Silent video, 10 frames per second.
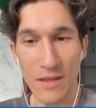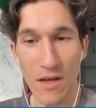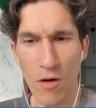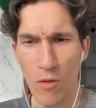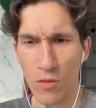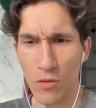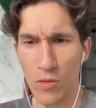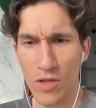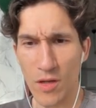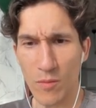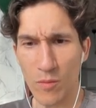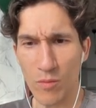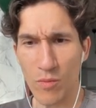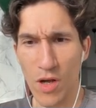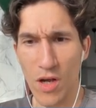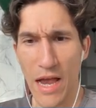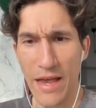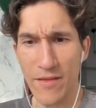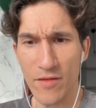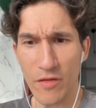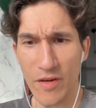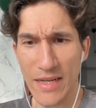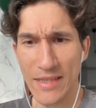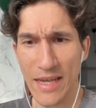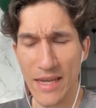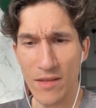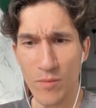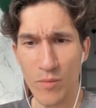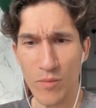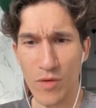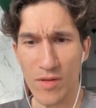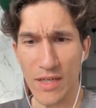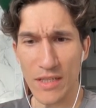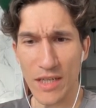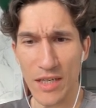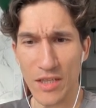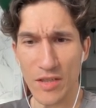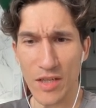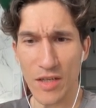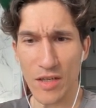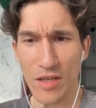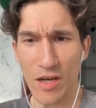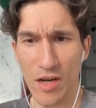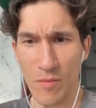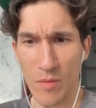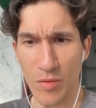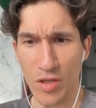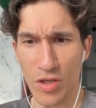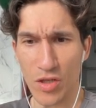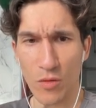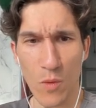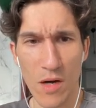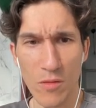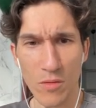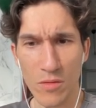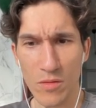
Oh, and look at them. And red and green has an uh, army potential. Wow.